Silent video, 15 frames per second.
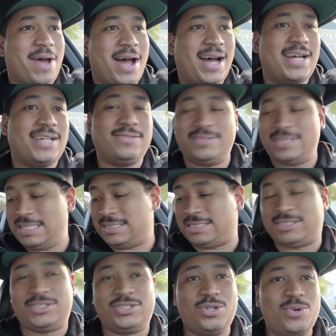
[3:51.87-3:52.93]
as
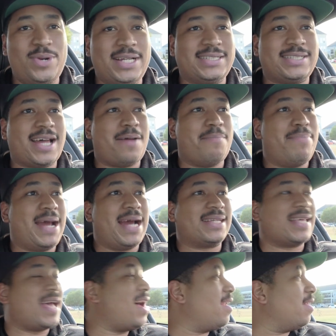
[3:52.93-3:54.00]
soon as I
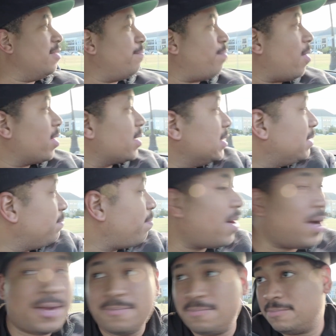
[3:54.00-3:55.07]
backed out of the parking
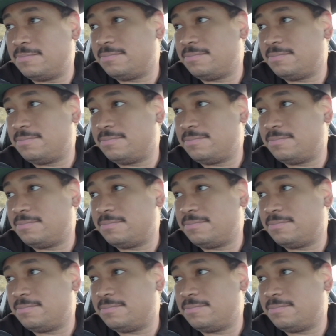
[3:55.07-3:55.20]
spot